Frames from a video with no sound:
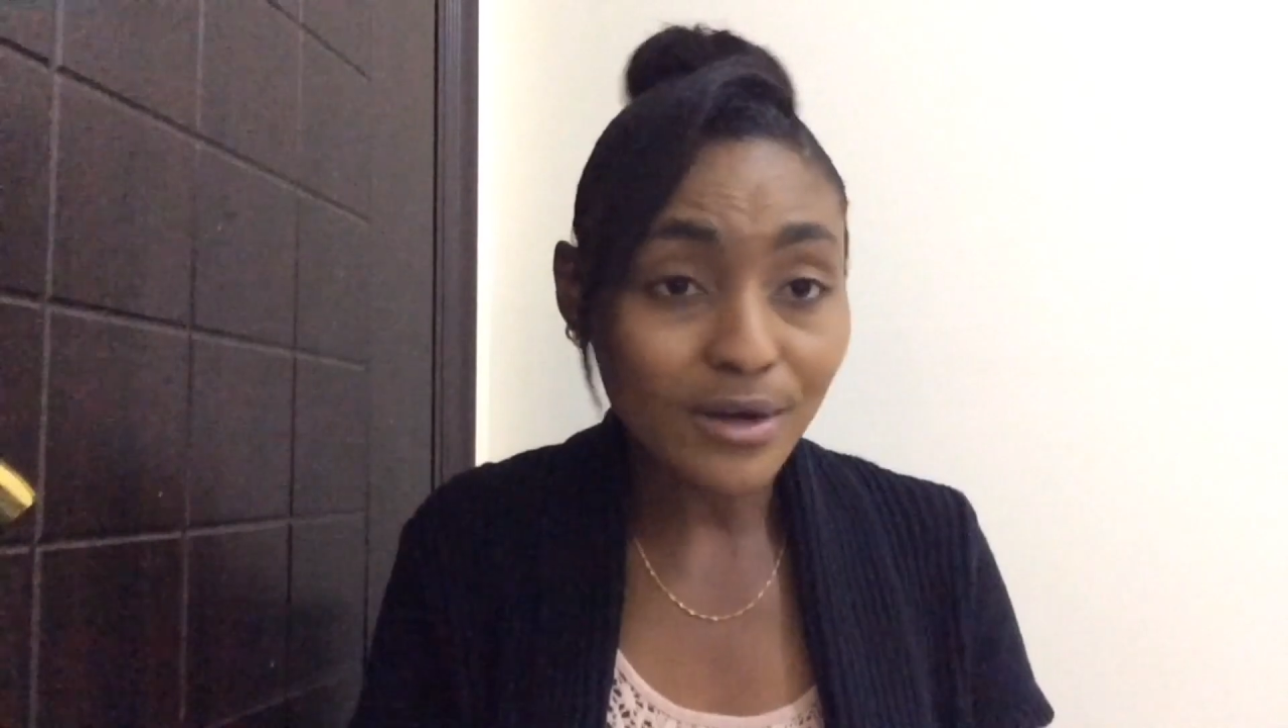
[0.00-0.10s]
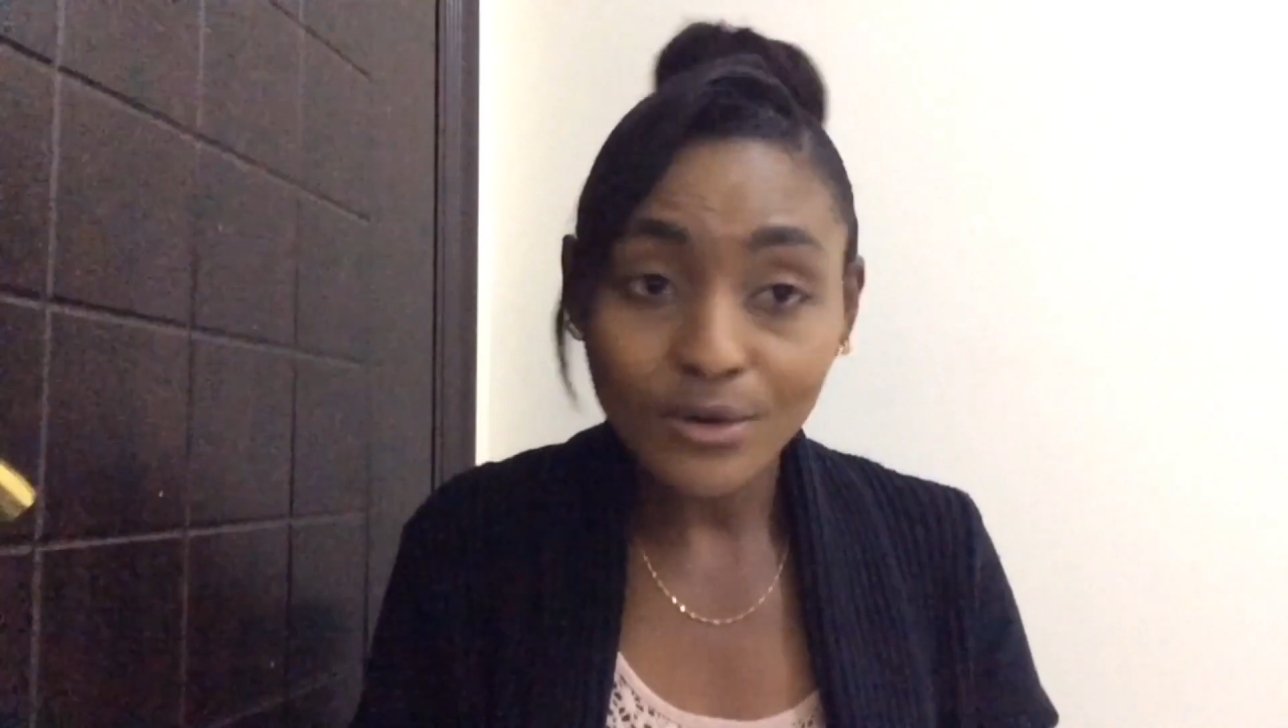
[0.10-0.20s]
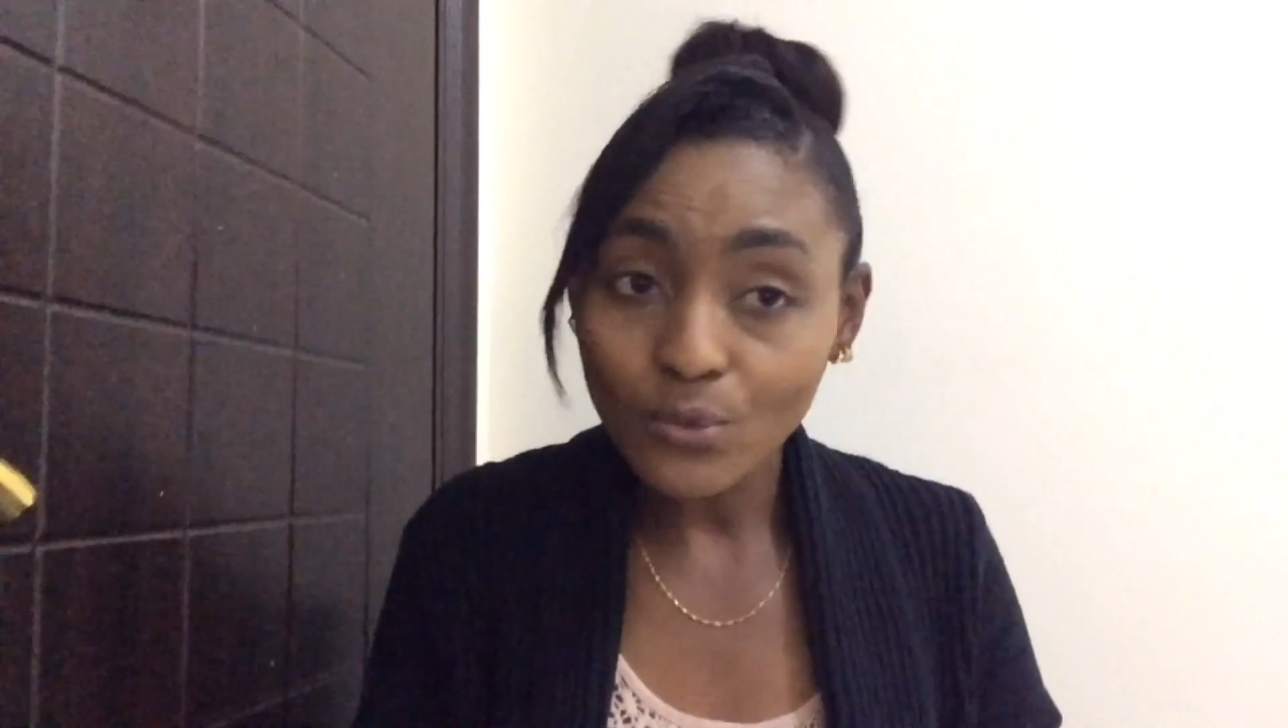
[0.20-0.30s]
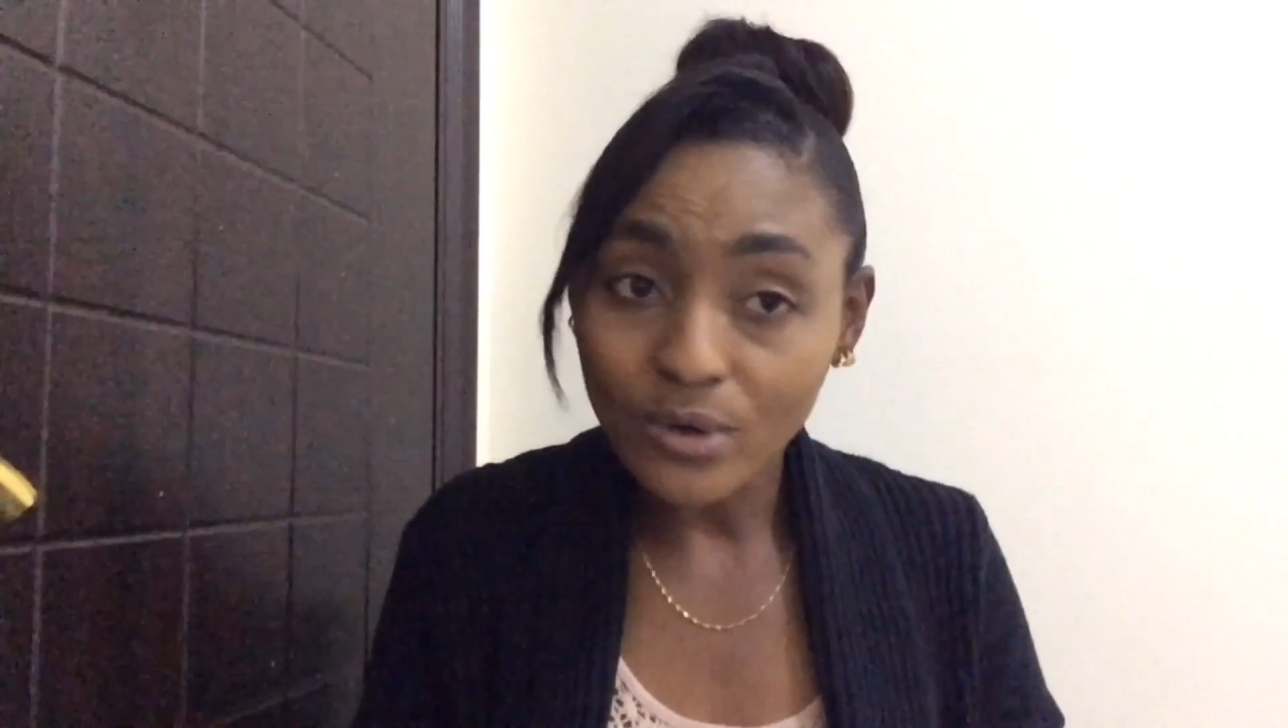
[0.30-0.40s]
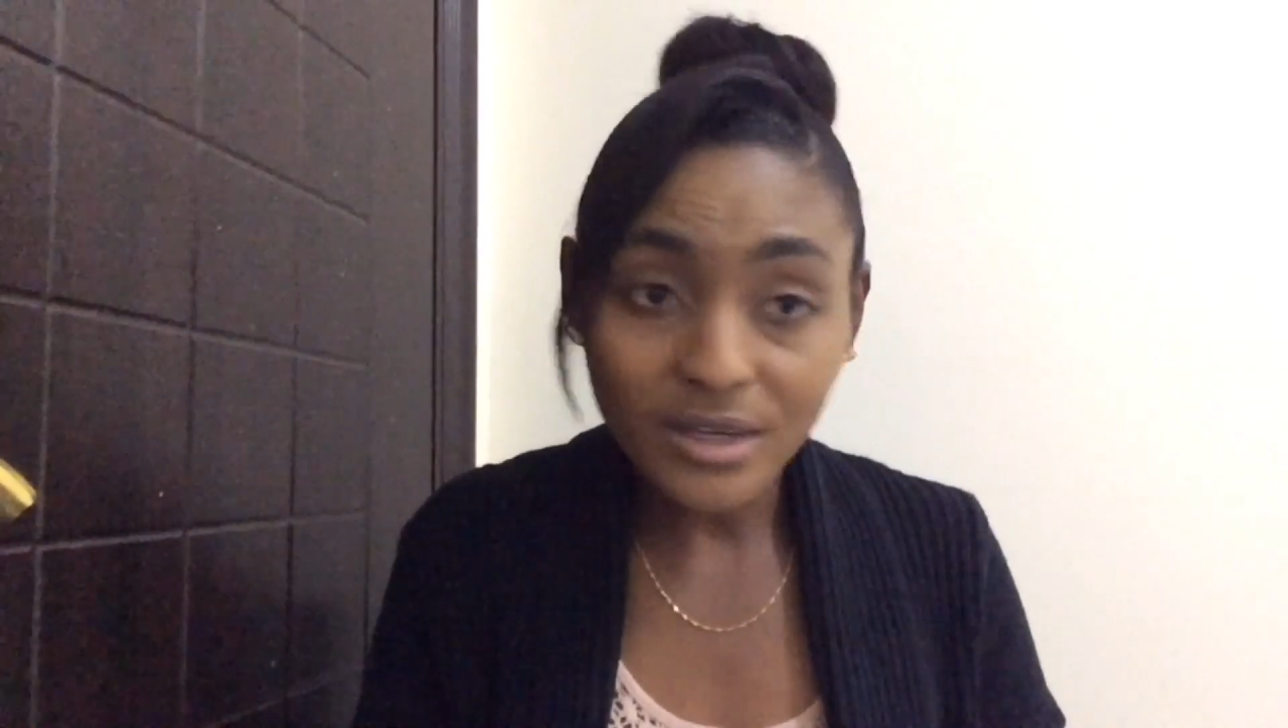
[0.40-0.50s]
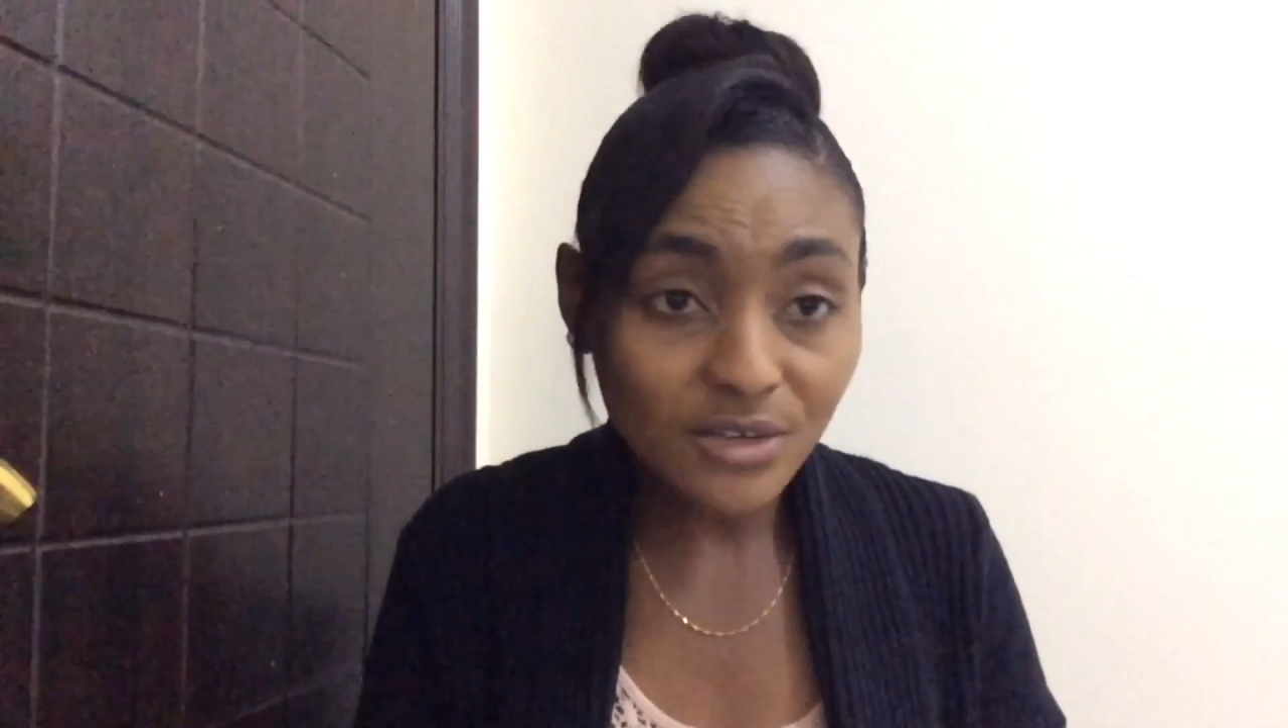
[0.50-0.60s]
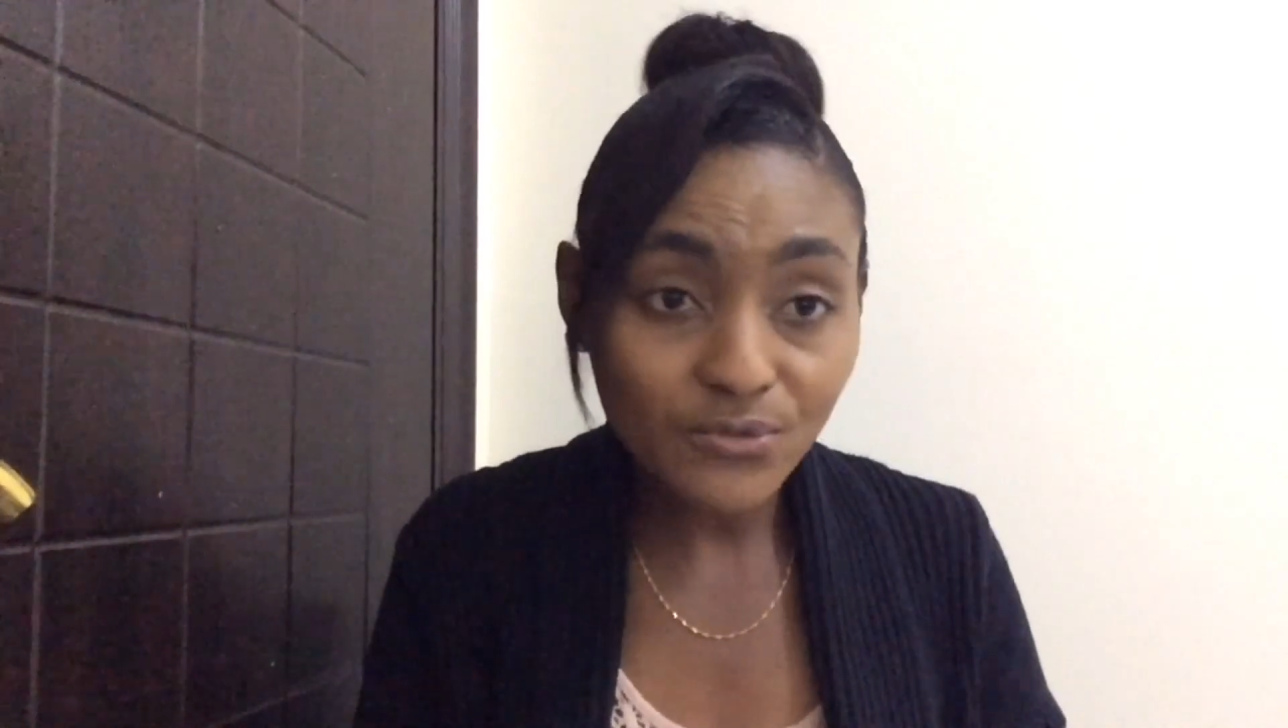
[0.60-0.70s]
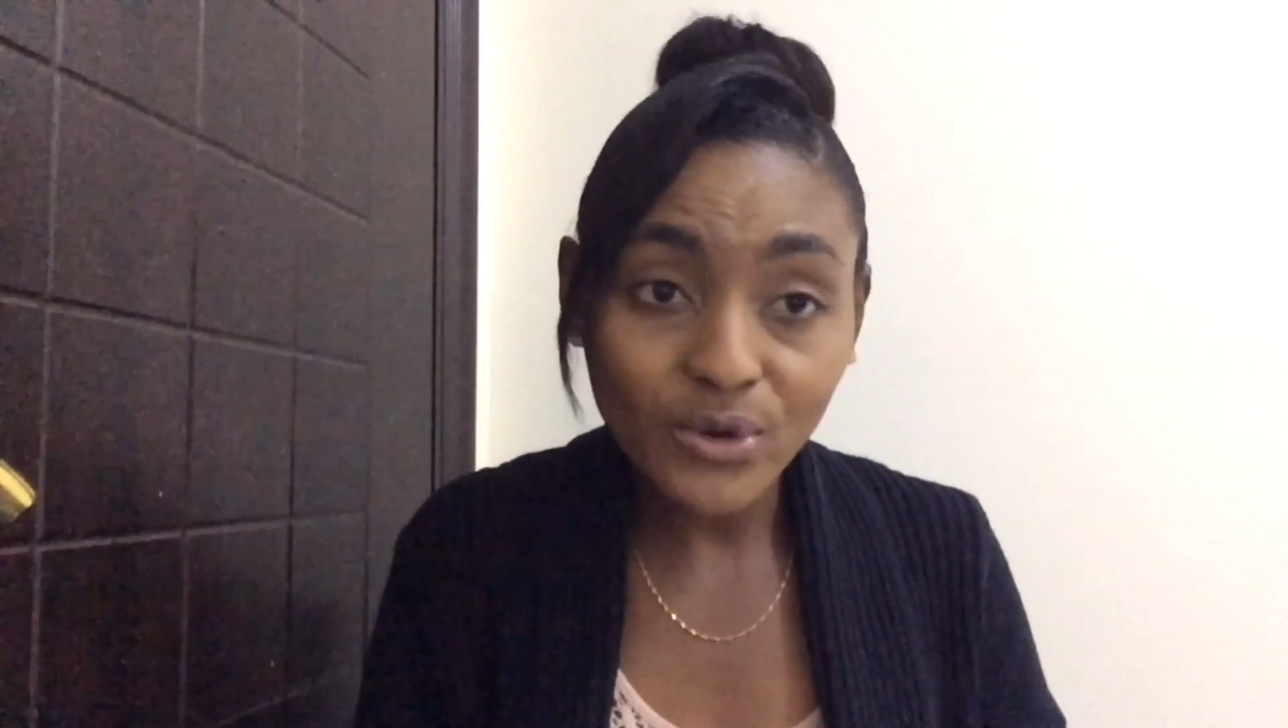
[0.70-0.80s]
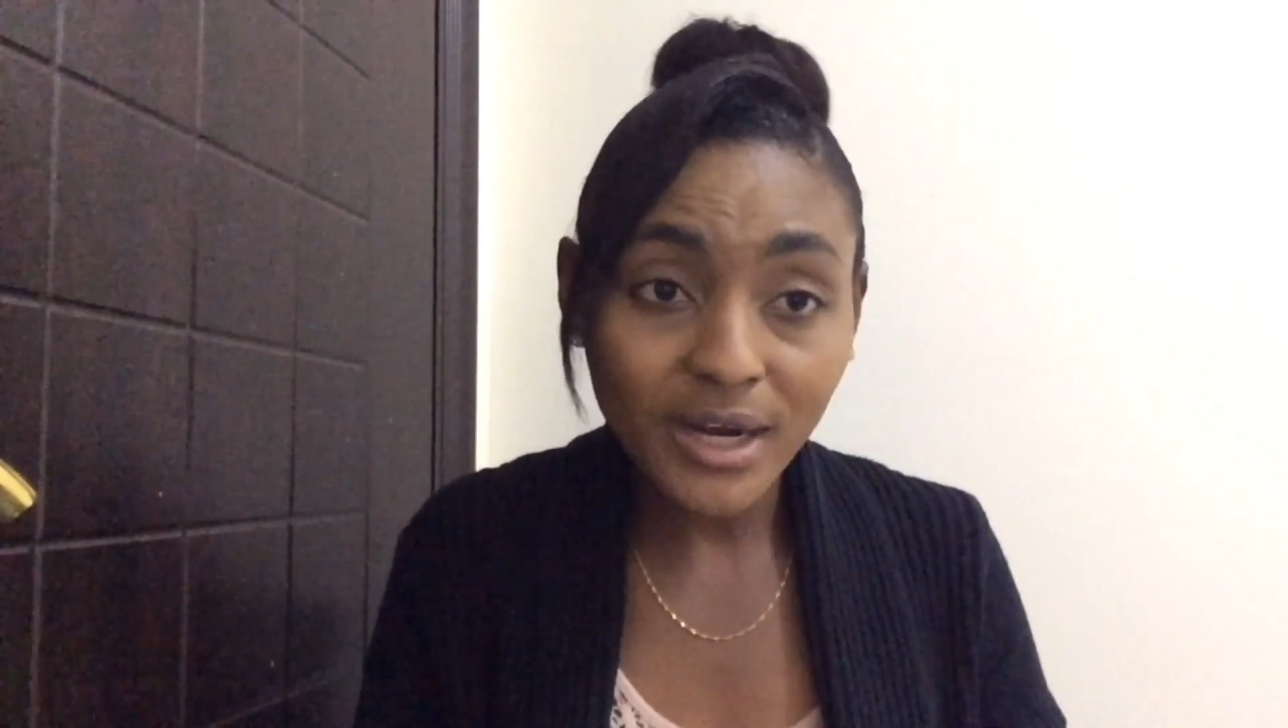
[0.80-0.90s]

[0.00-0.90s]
not working for